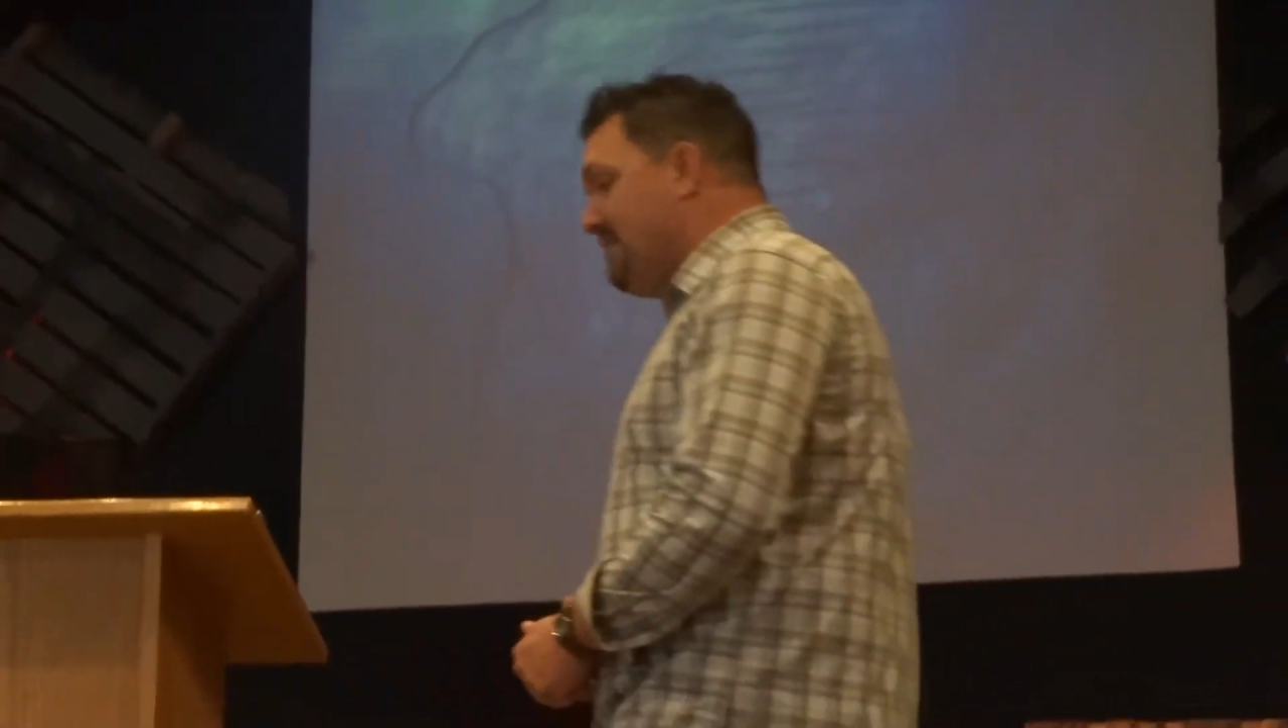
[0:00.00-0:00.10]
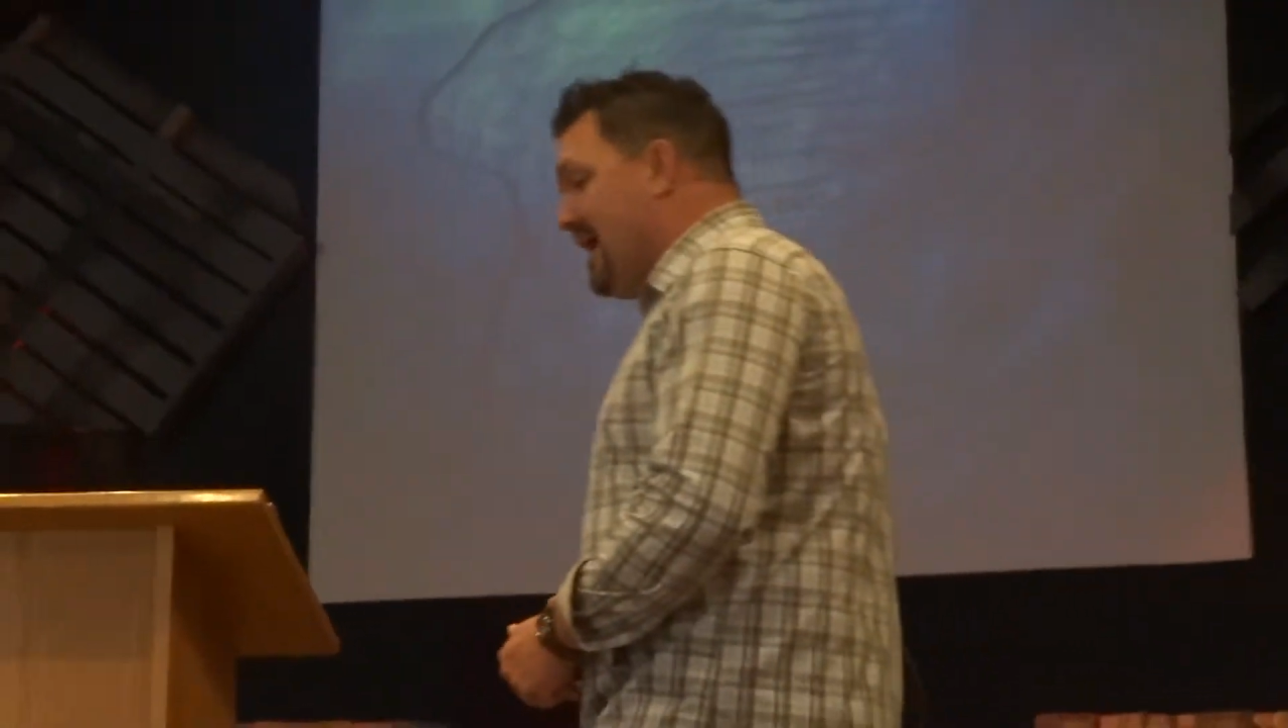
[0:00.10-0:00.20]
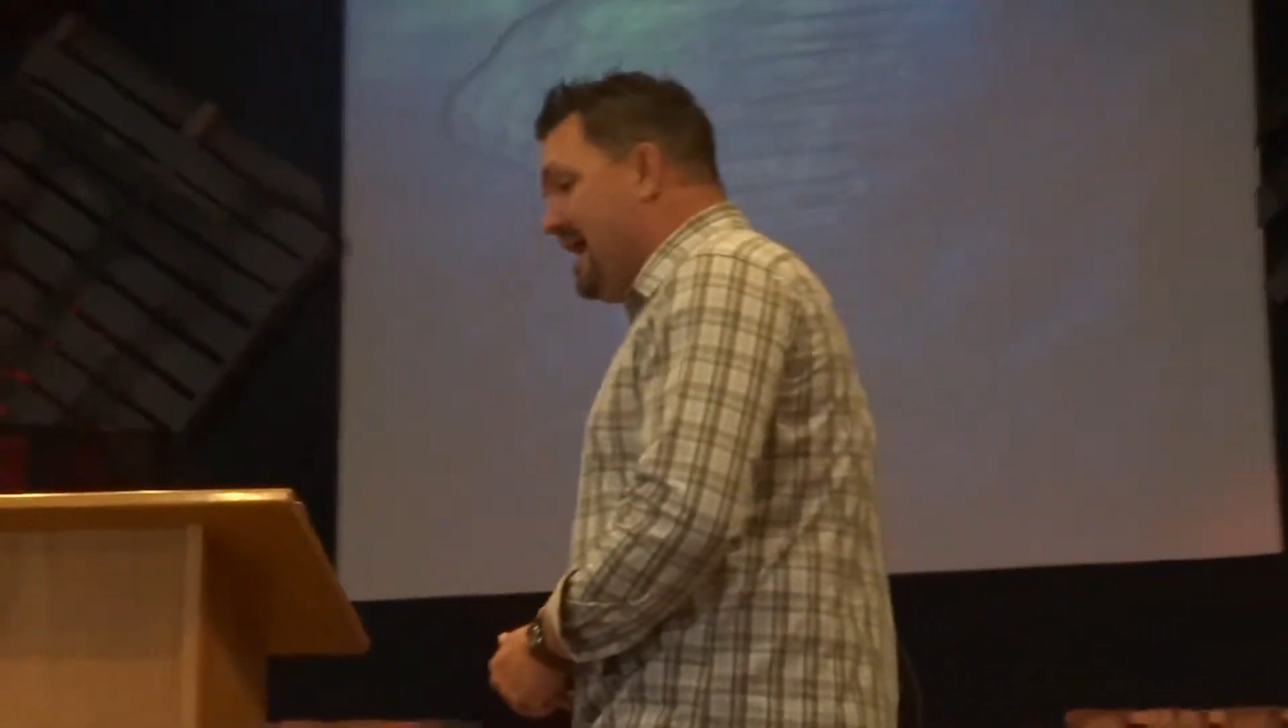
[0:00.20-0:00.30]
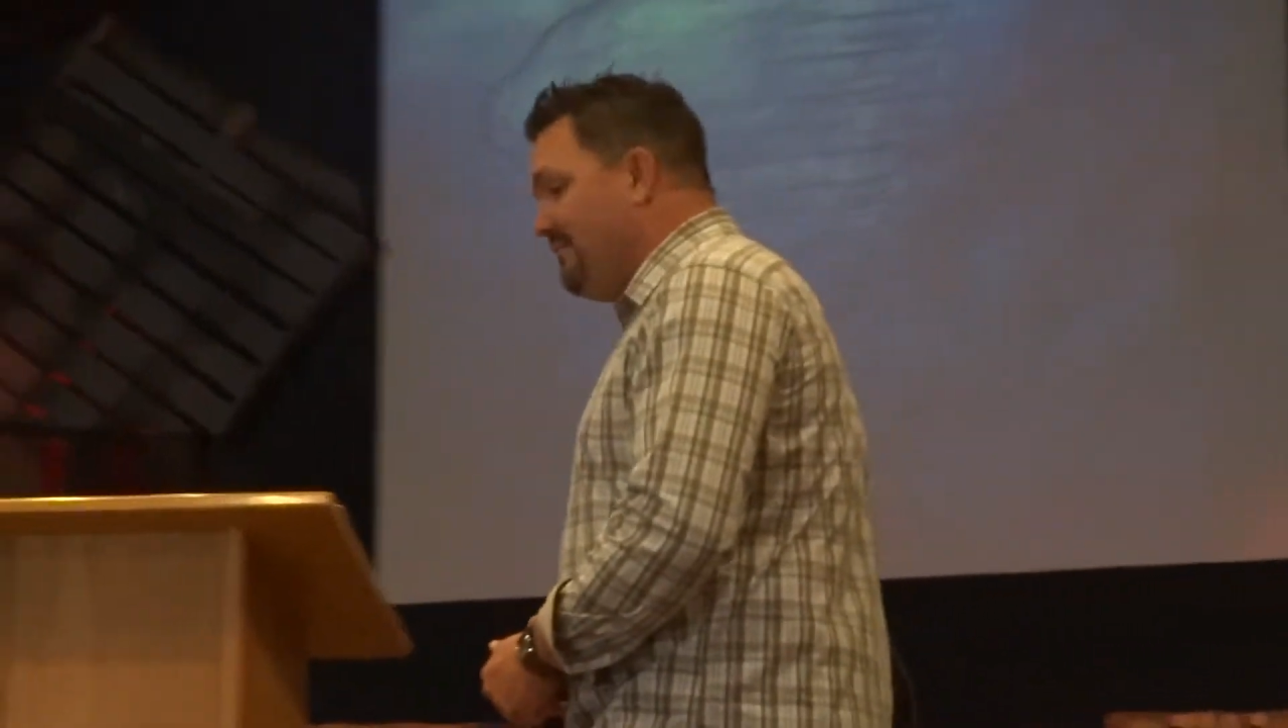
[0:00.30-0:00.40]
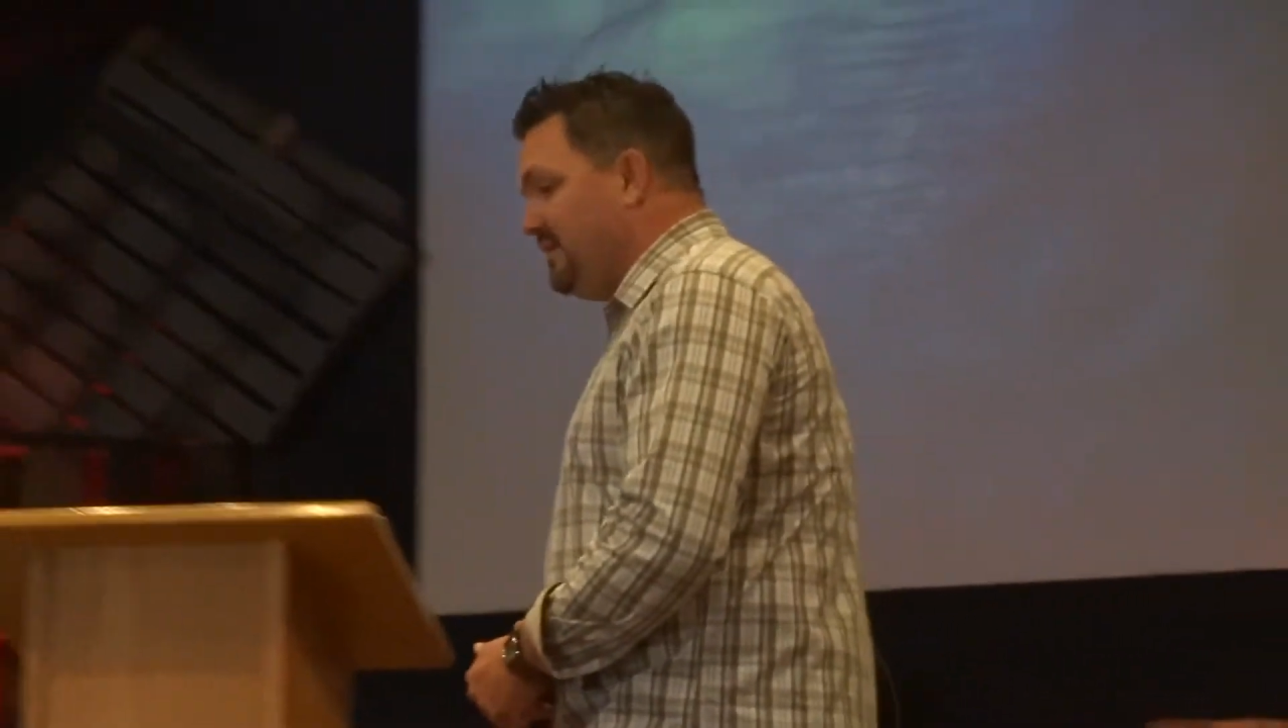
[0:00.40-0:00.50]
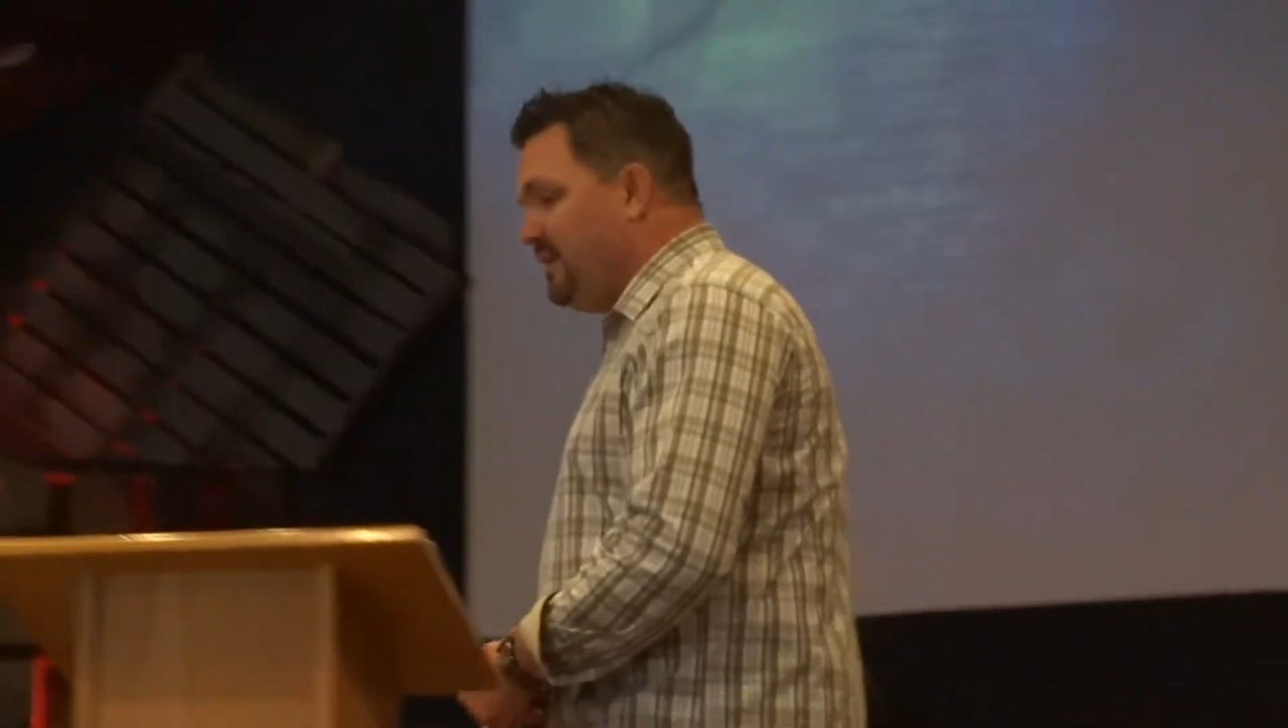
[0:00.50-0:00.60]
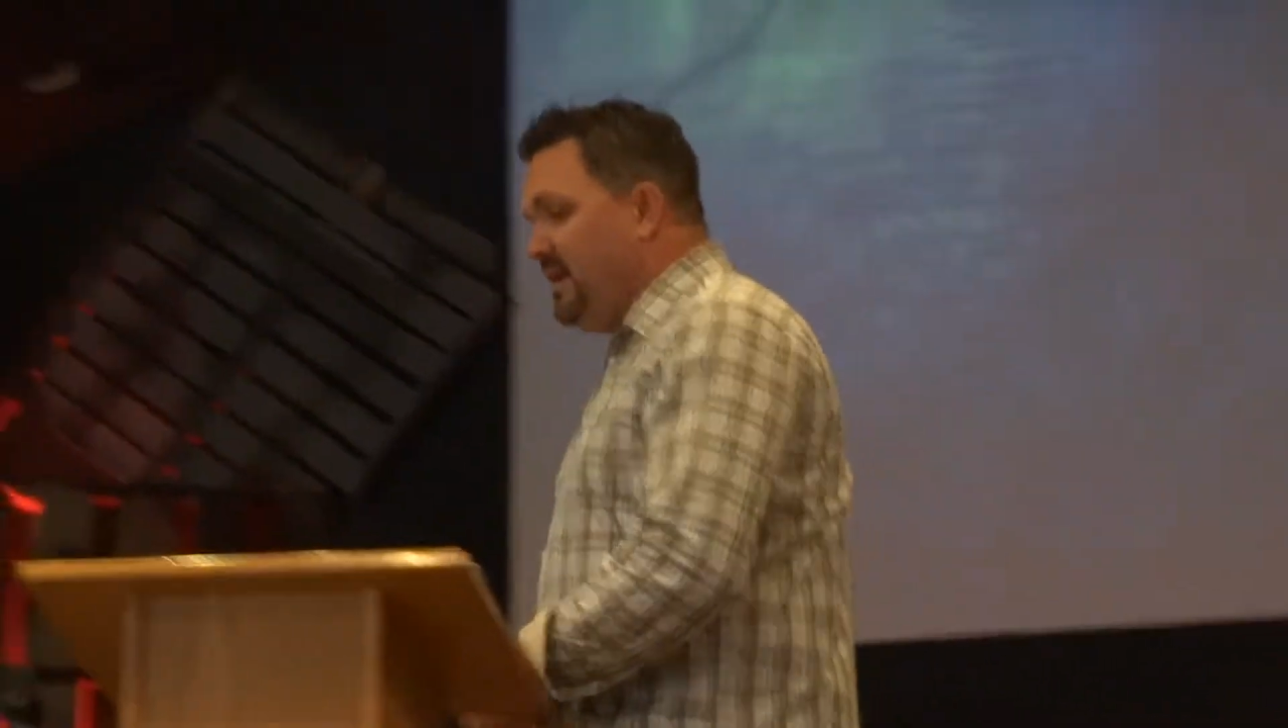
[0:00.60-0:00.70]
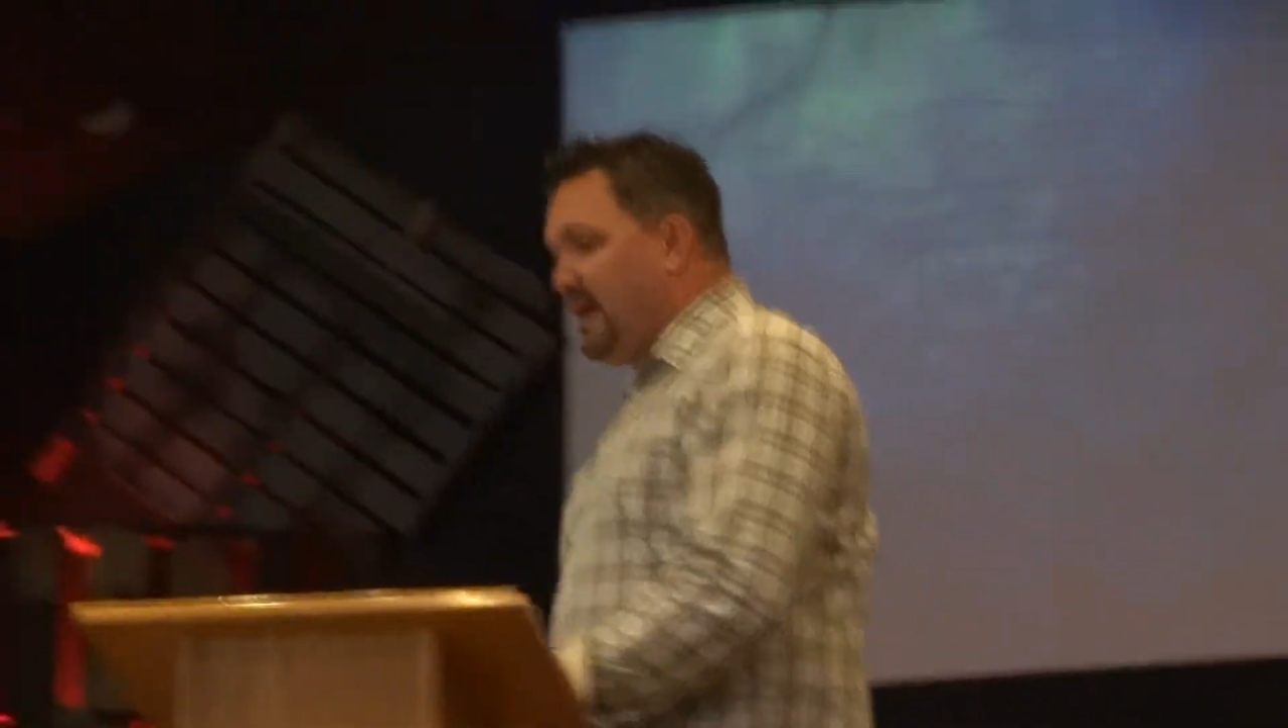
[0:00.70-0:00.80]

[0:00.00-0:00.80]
I haven't